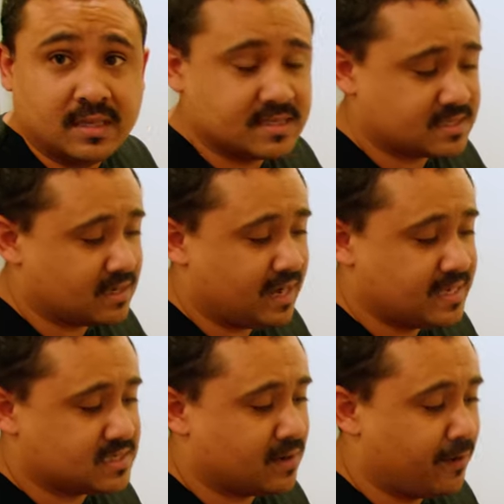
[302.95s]

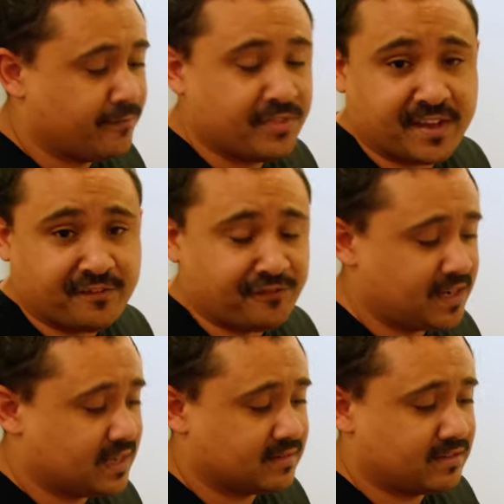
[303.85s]
size of the
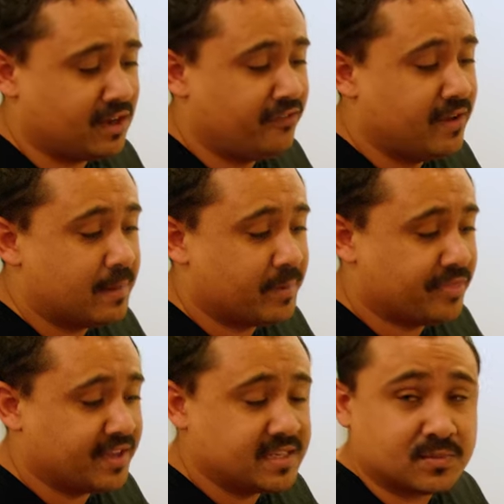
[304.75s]
fitting itself,
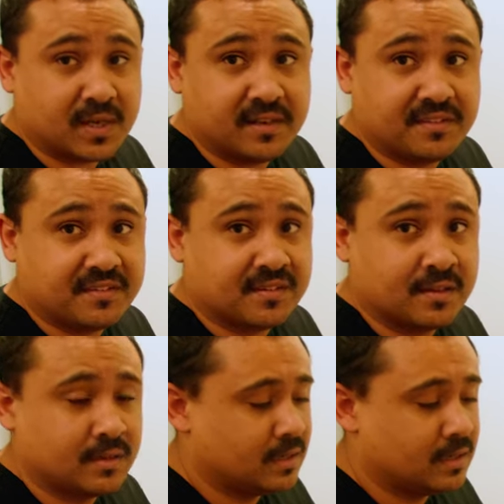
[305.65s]
but these ones,